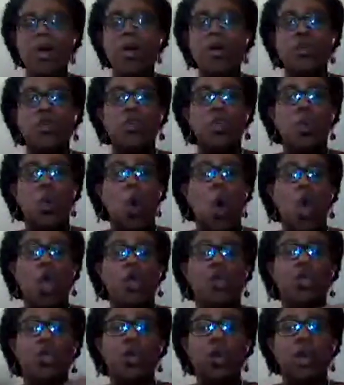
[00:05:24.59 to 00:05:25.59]
So
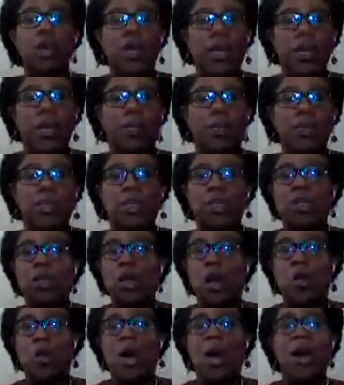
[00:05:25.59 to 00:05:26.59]
you're able to
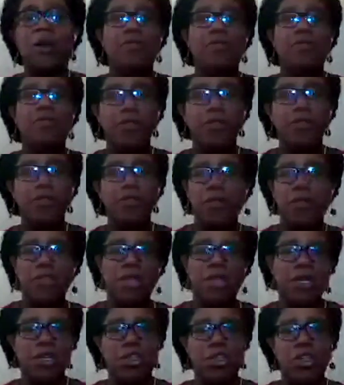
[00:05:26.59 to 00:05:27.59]
now have a
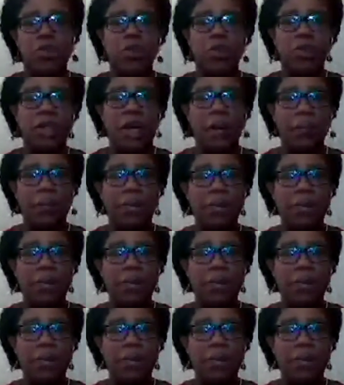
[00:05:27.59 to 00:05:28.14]
conversation with that